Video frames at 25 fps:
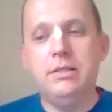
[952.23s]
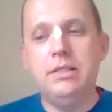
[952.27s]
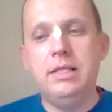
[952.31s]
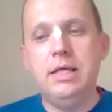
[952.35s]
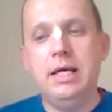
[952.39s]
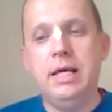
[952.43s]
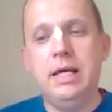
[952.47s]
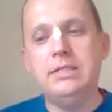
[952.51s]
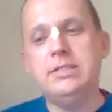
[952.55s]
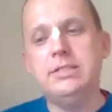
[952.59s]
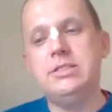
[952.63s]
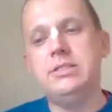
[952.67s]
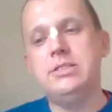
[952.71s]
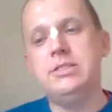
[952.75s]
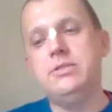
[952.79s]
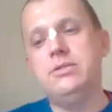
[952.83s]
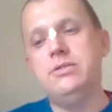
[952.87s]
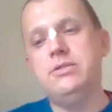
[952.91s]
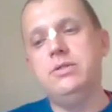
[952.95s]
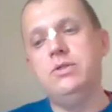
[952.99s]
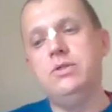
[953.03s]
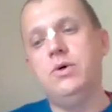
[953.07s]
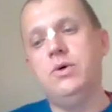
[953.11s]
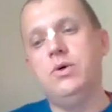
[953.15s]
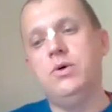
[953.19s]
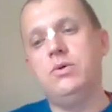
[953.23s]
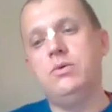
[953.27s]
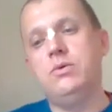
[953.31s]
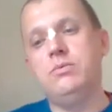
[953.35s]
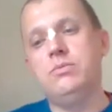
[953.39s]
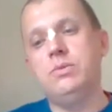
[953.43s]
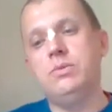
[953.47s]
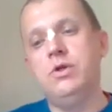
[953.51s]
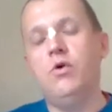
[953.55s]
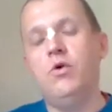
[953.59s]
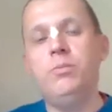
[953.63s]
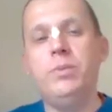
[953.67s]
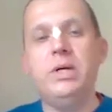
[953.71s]
that, you
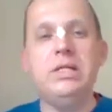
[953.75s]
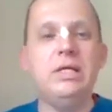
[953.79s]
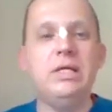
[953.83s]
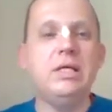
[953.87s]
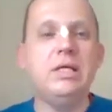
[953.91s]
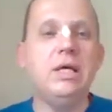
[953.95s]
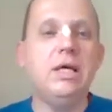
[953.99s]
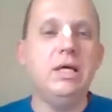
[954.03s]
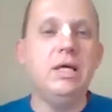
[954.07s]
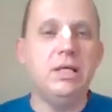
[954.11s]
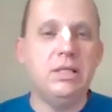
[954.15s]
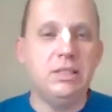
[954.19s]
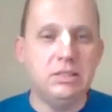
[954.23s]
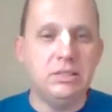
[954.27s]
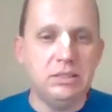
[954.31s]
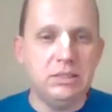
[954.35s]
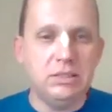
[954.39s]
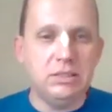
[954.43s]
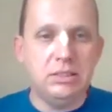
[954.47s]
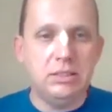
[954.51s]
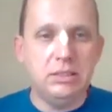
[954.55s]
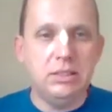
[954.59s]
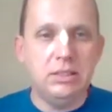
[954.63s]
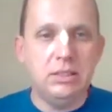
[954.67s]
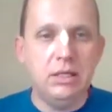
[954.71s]
know, nobody cares.